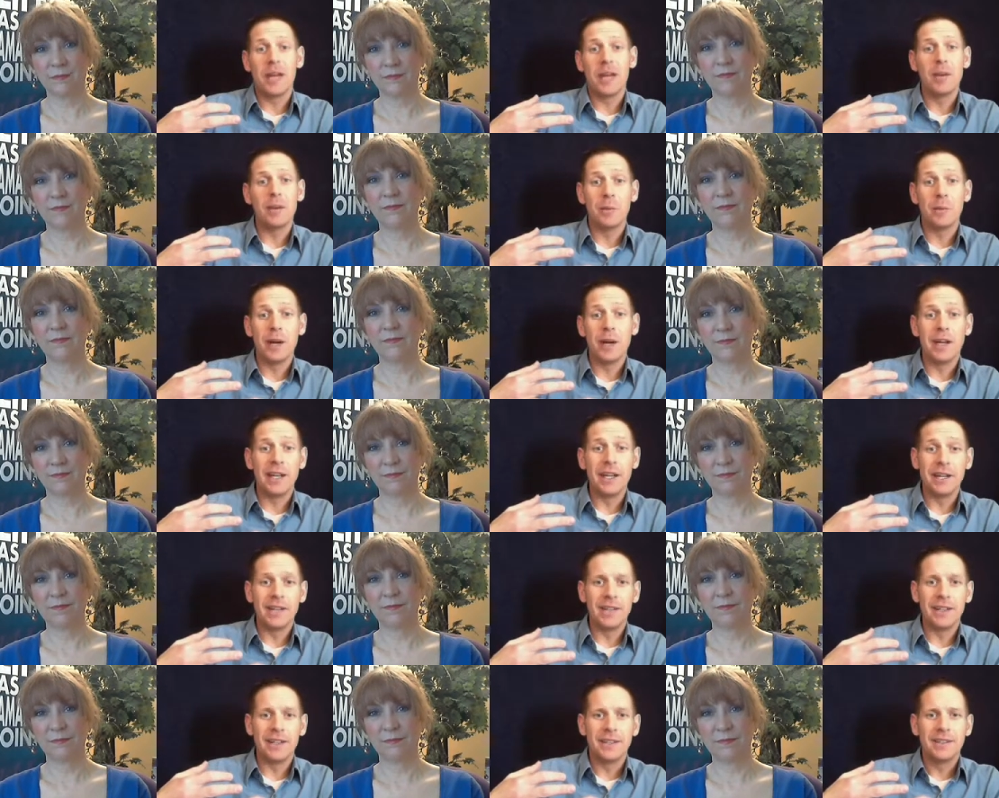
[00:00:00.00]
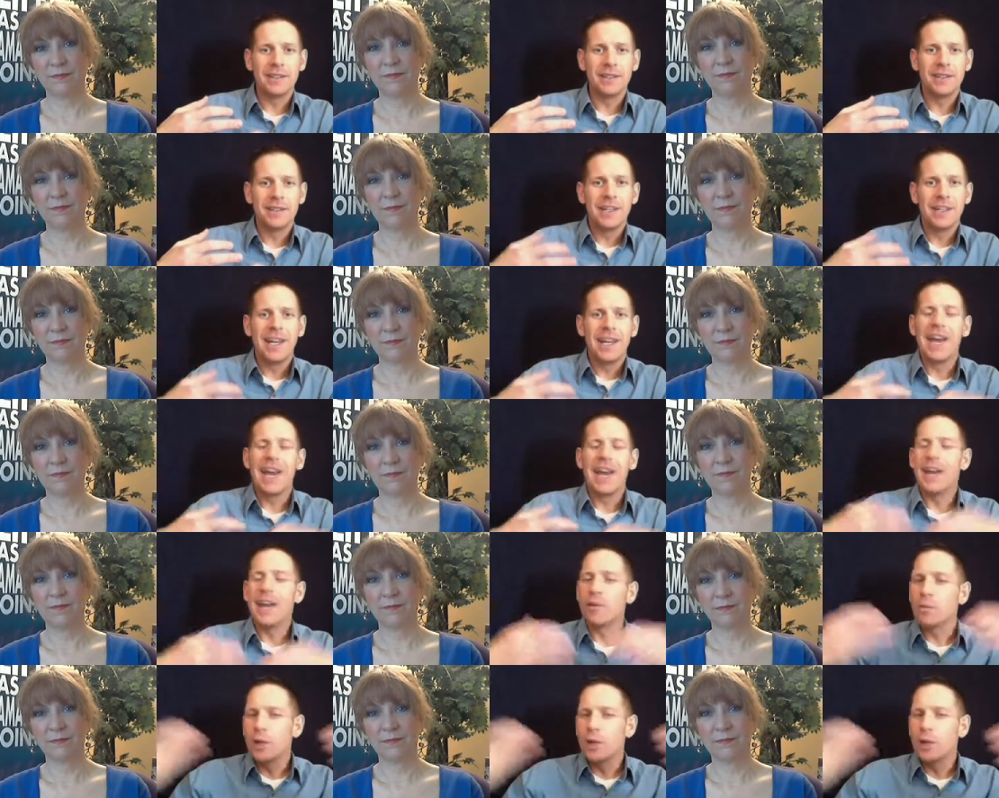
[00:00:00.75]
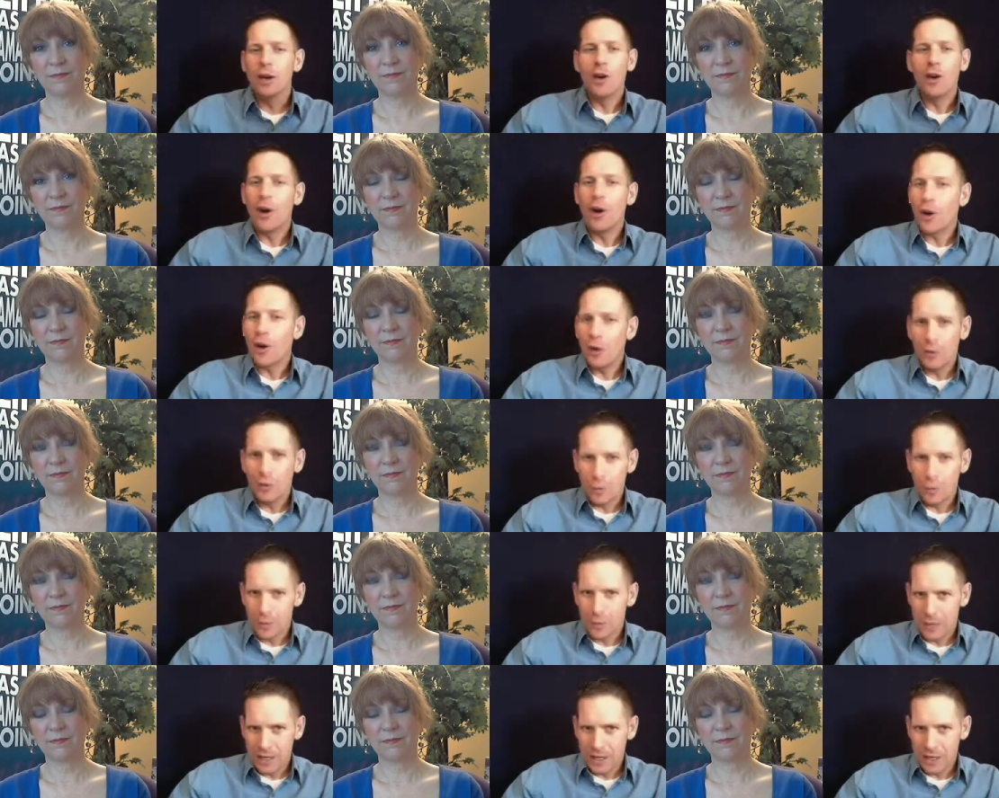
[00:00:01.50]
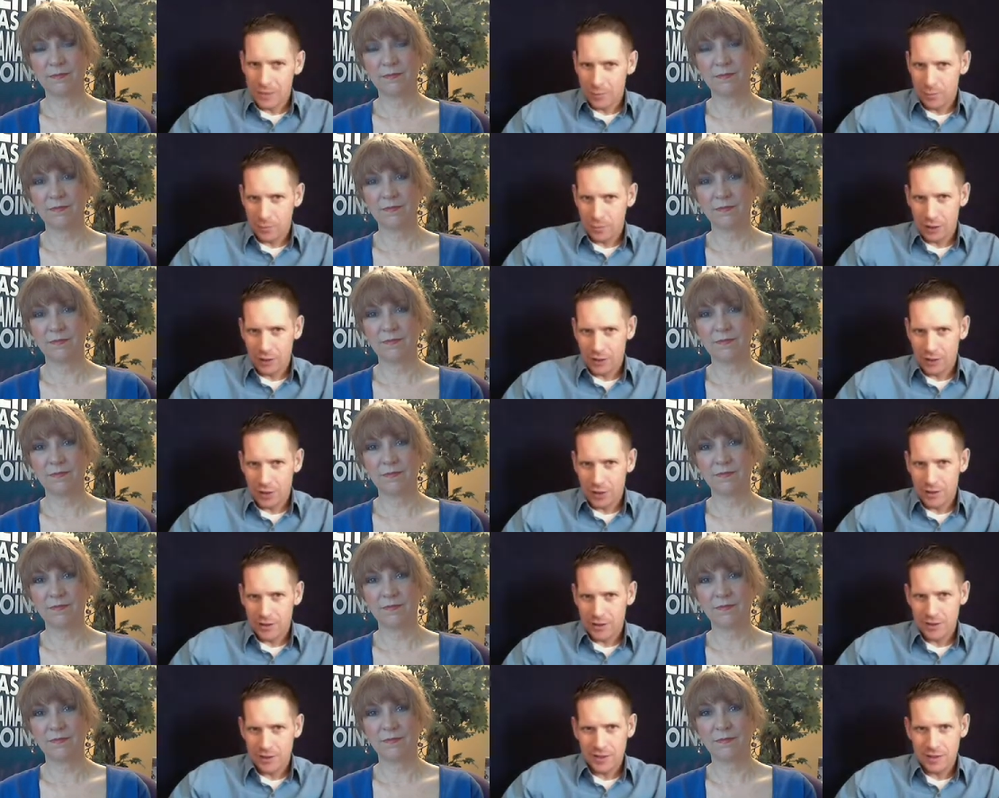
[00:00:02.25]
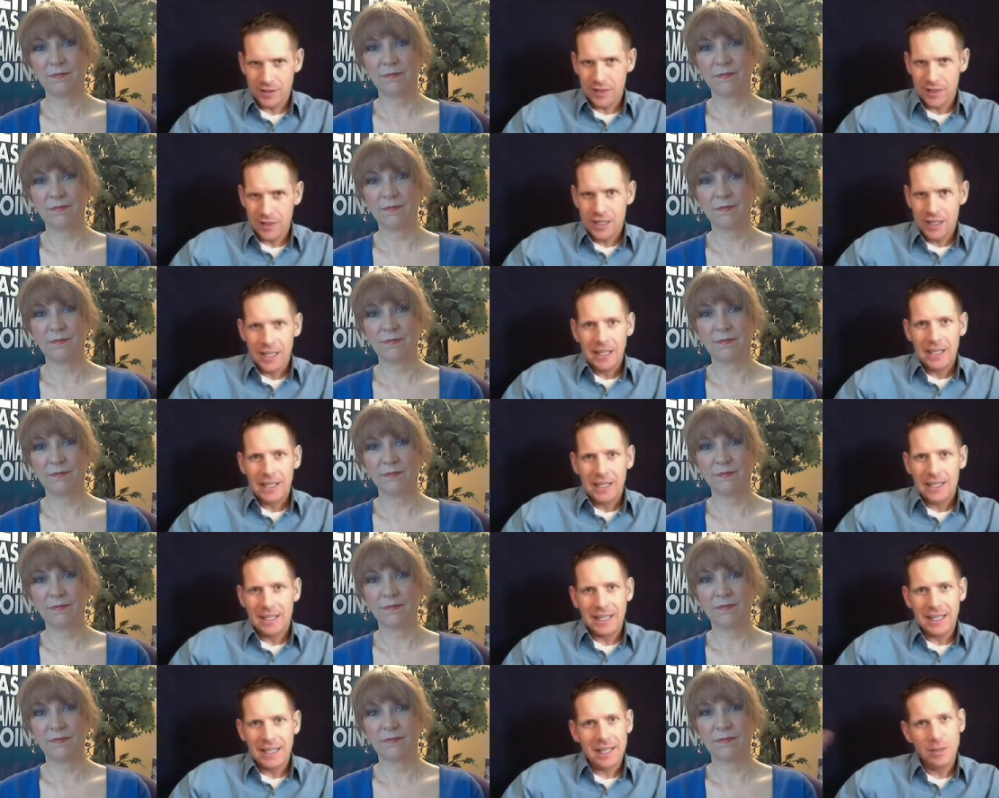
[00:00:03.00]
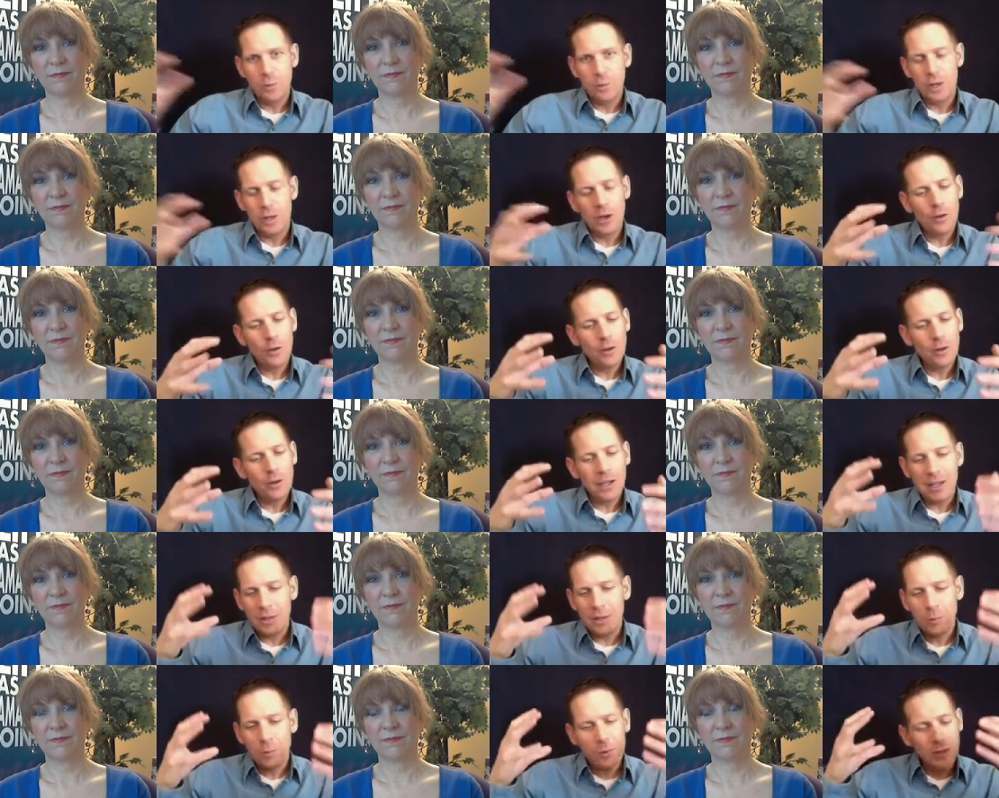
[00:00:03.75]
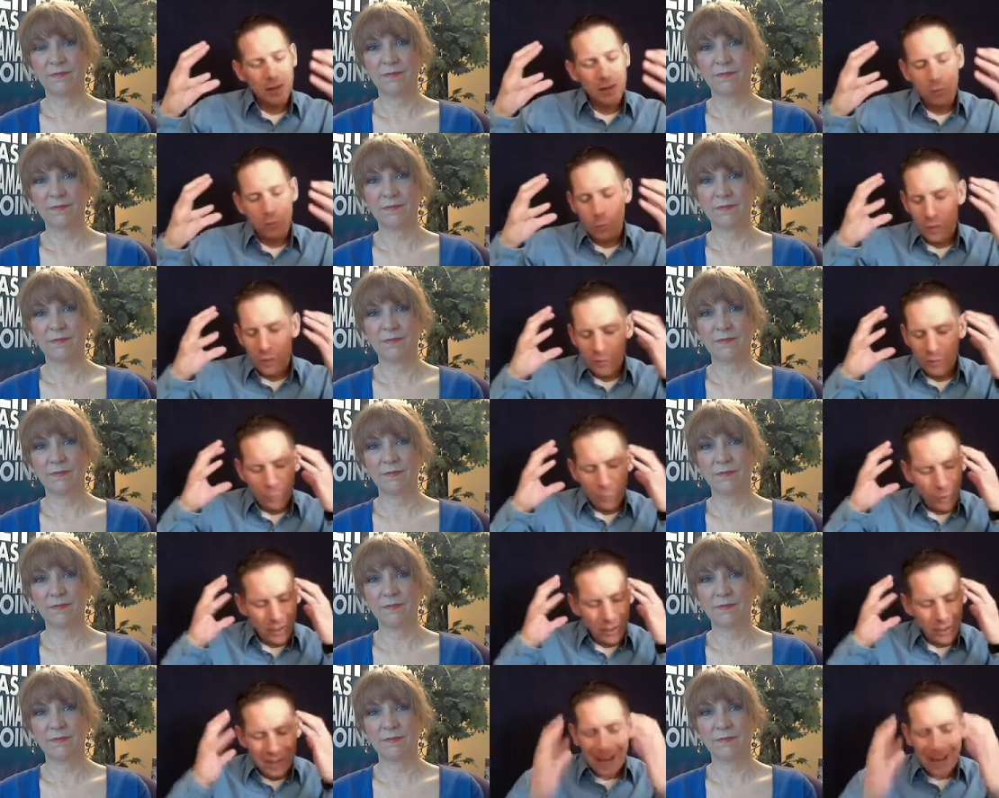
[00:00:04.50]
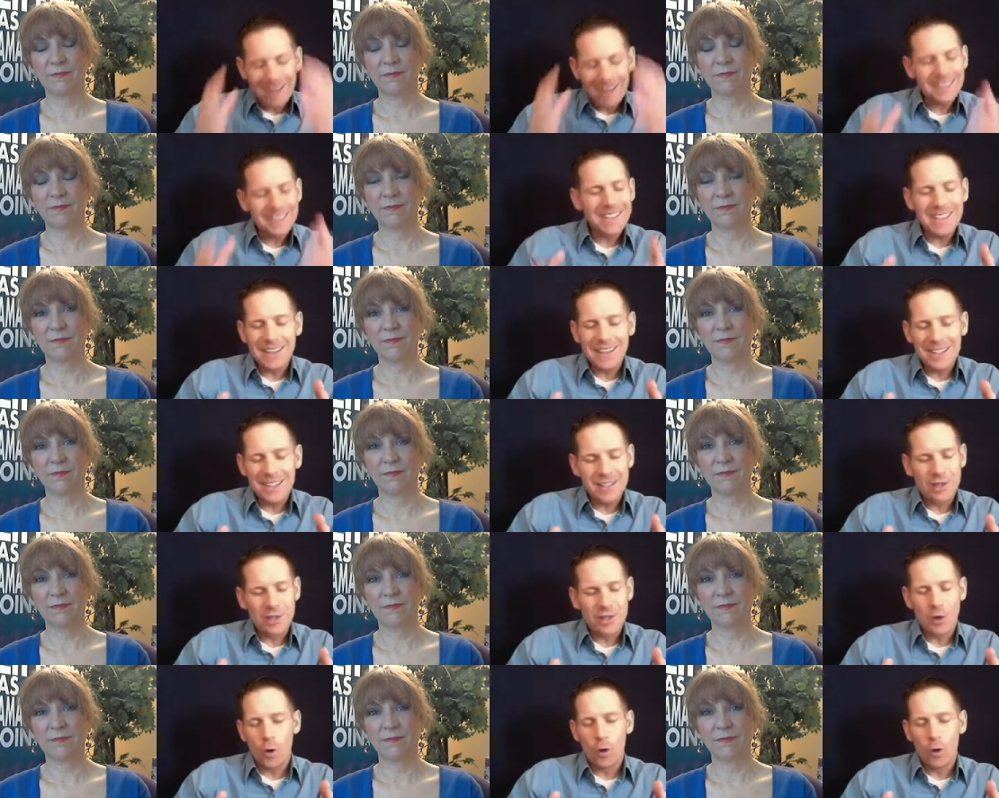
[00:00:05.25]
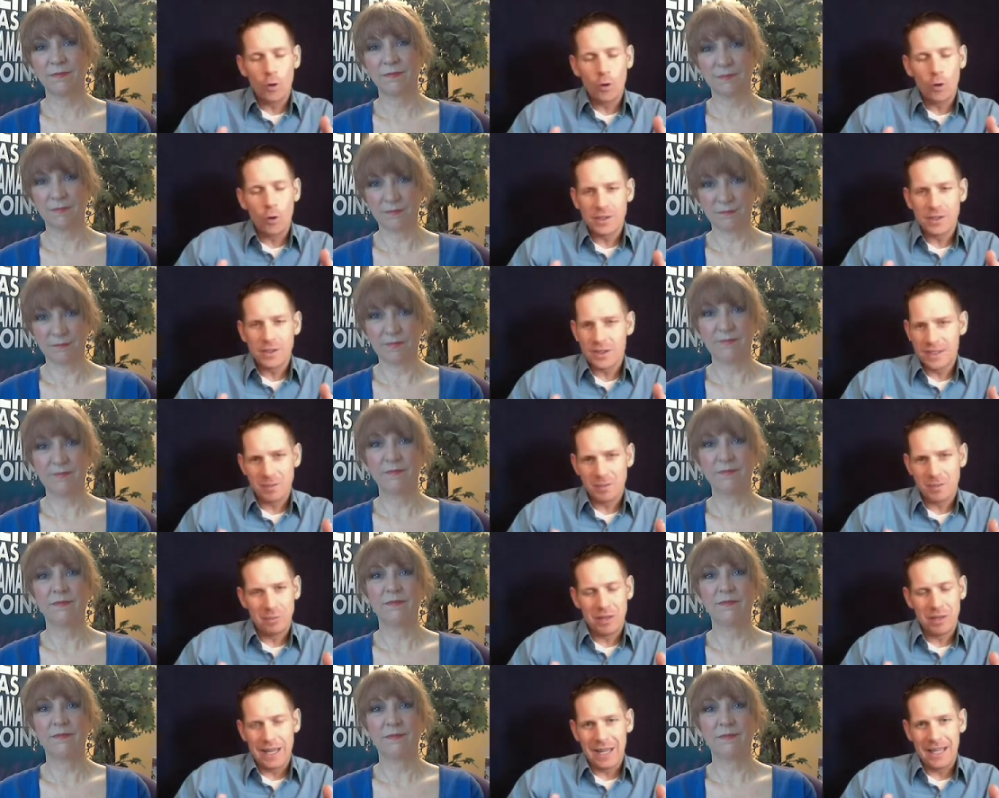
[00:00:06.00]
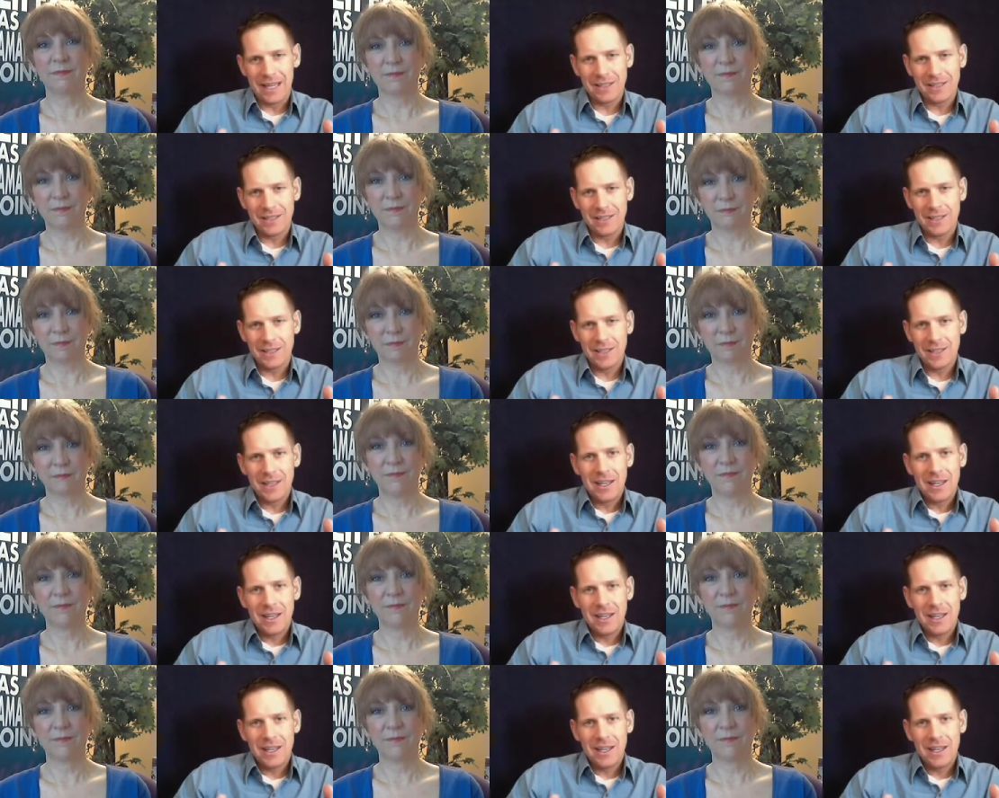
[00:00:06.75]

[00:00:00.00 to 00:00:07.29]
Speaker 1: money in it. And if we could all do that, if we could all just, get, we don't, if, if we're locked into these goals and these plans,